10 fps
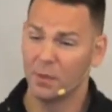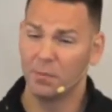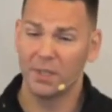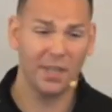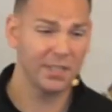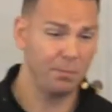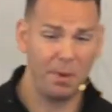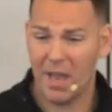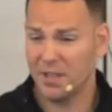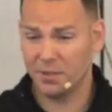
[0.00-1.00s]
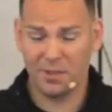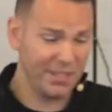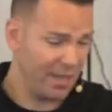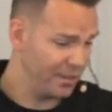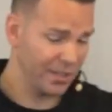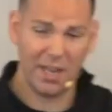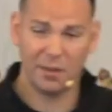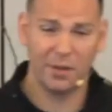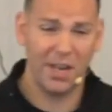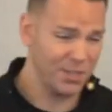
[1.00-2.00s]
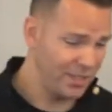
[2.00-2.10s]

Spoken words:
because the pastor is telling the congregation